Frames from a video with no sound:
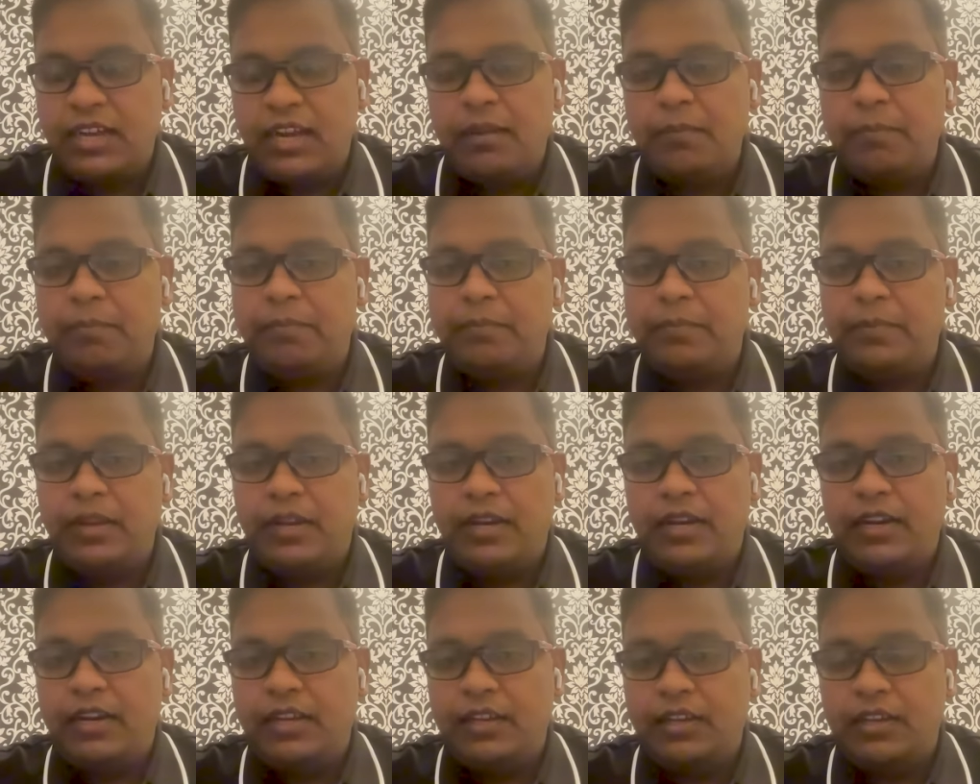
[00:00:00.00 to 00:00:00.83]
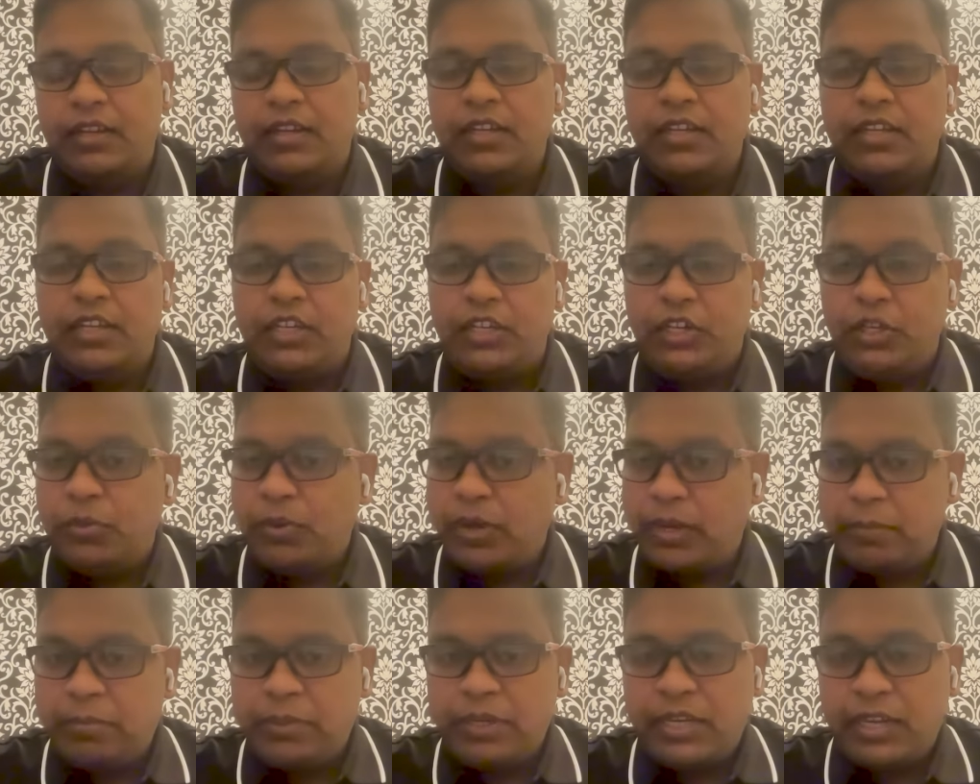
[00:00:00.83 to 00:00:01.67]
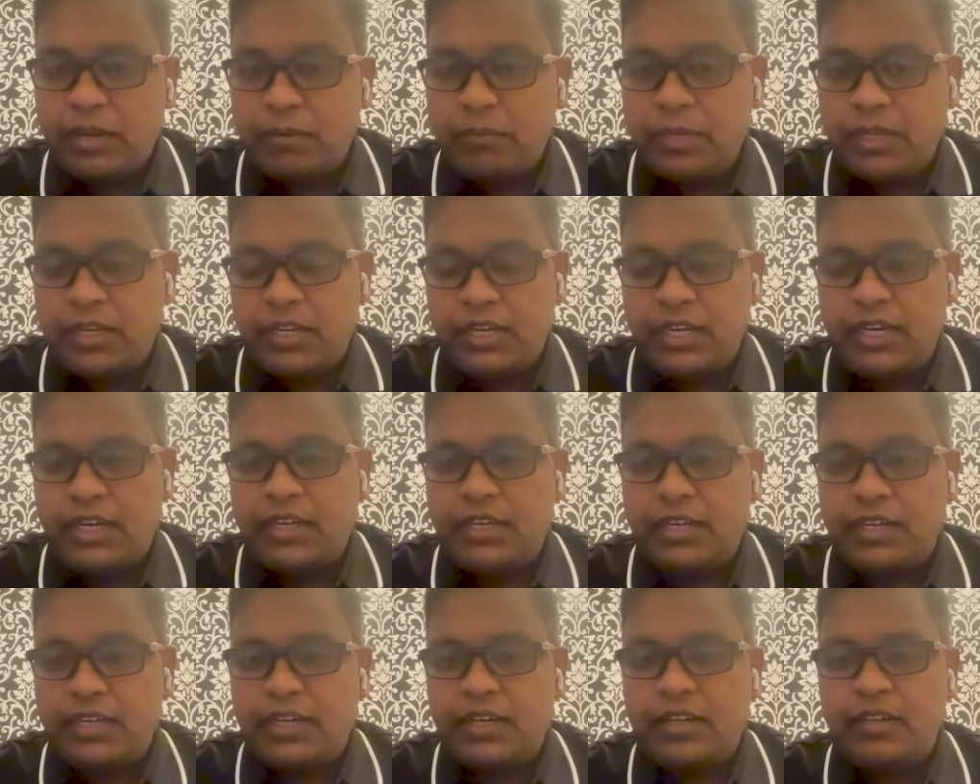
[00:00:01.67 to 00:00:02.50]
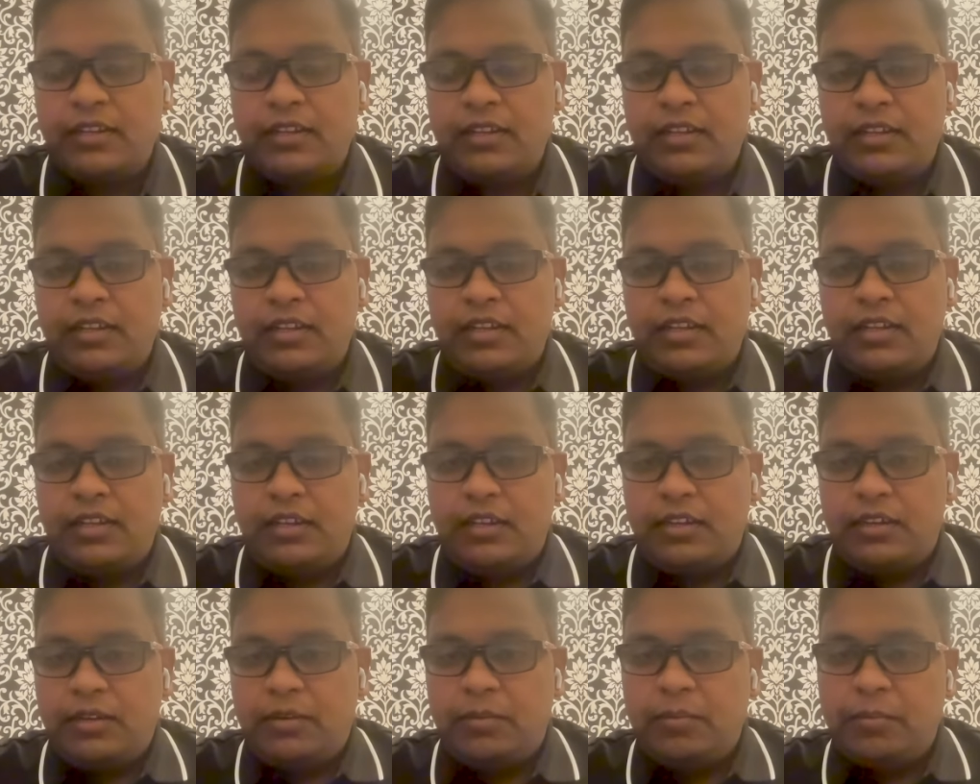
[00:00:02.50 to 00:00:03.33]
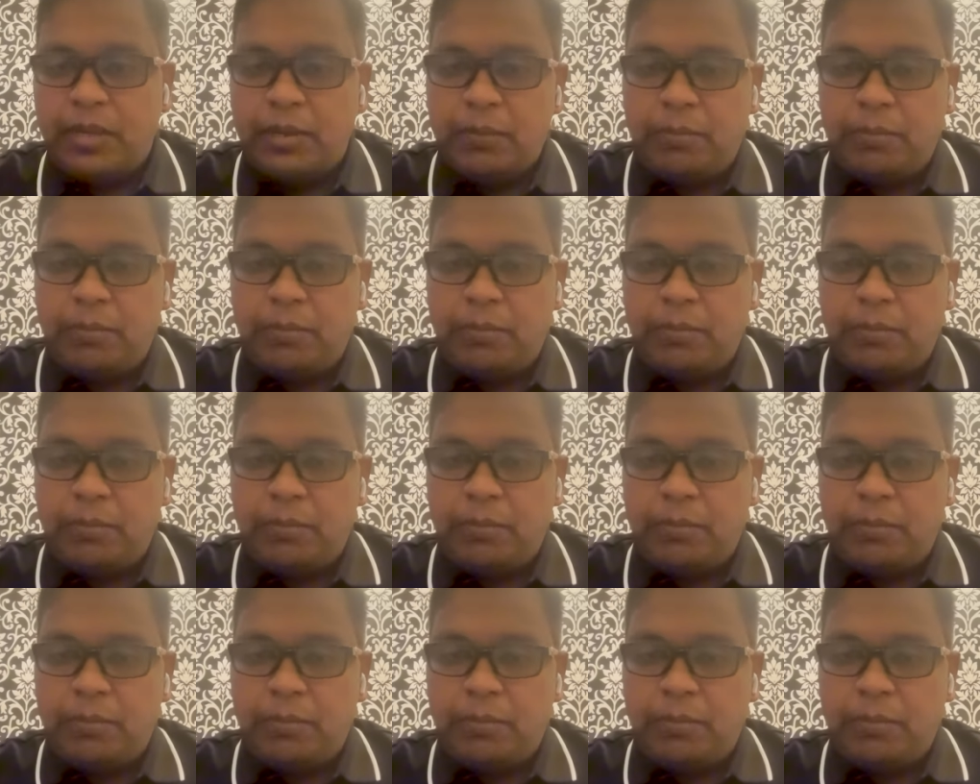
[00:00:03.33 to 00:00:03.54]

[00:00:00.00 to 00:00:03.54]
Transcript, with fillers: and new IP can be created by